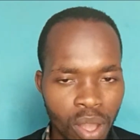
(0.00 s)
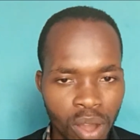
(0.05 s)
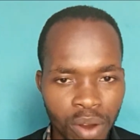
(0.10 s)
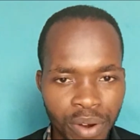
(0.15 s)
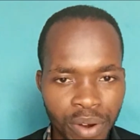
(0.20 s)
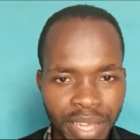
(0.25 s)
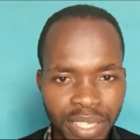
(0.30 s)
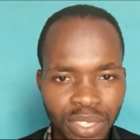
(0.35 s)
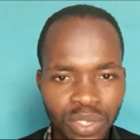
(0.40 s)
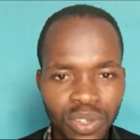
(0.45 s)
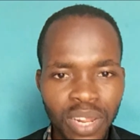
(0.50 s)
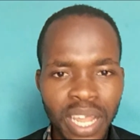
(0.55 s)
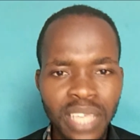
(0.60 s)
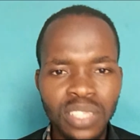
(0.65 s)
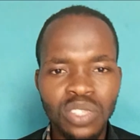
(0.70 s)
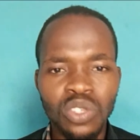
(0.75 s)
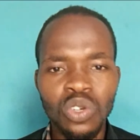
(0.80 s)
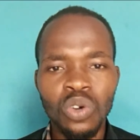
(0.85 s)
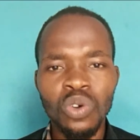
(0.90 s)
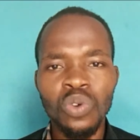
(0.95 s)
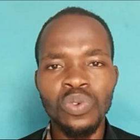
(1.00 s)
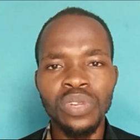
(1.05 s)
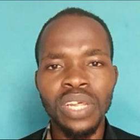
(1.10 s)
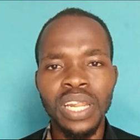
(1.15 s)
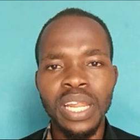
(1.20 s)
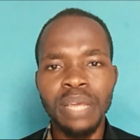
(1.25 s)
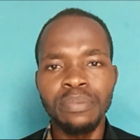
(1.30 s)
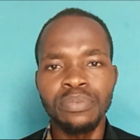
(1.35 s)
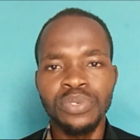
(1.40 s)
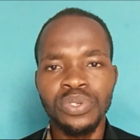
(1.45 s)
All right, so let's go with the
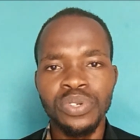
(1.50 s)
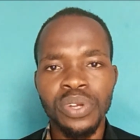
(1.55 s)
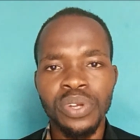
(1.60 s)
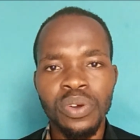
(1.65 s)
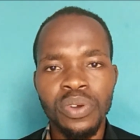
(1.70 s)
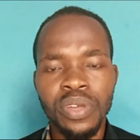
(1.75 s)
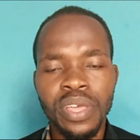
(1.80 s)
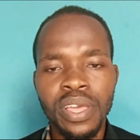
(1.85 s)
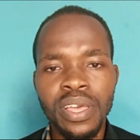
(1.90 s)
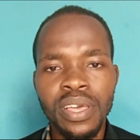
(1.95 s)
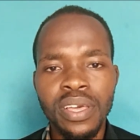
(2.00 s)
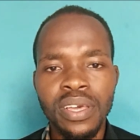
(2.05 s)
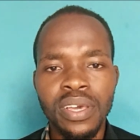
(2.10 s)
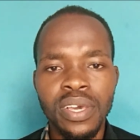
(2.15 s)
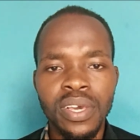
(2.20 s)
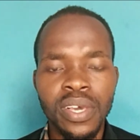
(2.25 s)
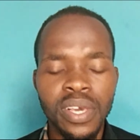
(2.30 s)
lip tree, okay?